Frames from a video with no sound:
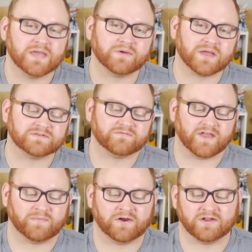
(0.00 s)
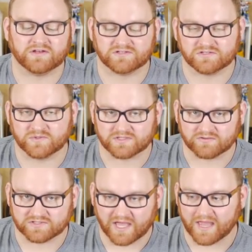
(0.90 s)
It becomes a vampire in addition to its
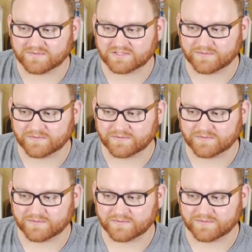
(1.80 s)
other types.